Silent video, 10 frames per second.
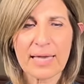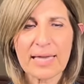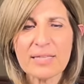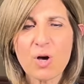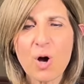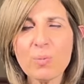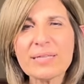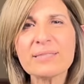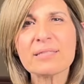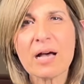It
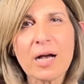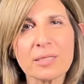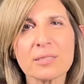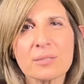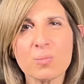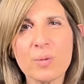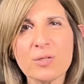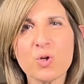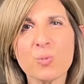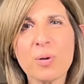always sucks
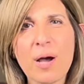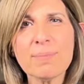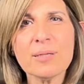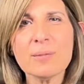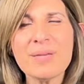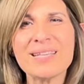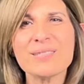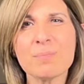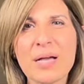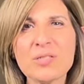when your problem
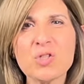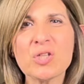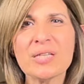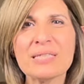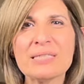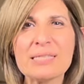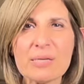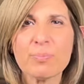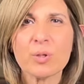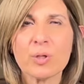is much
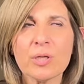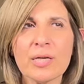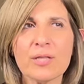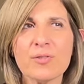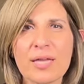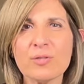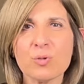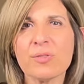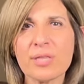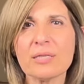deeper than you
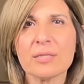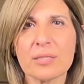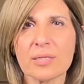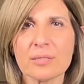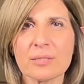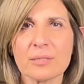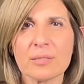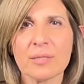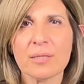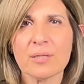think it is.
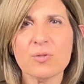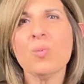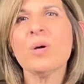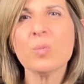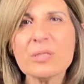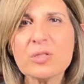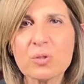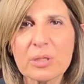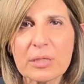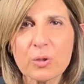No one wants to
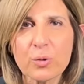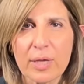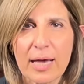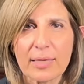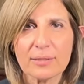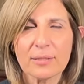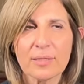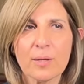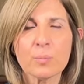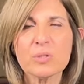hear that,
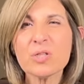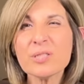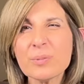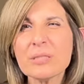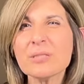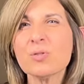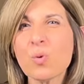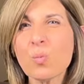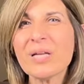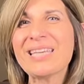but just because you
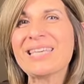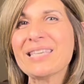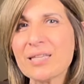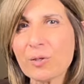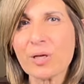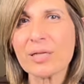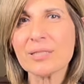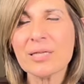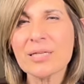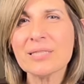don't want to hear
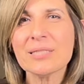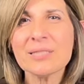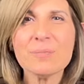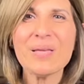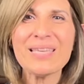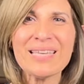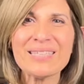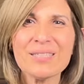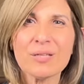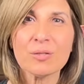it doesn't make
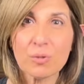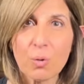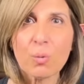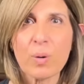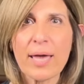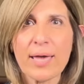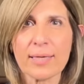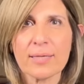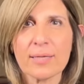it go away.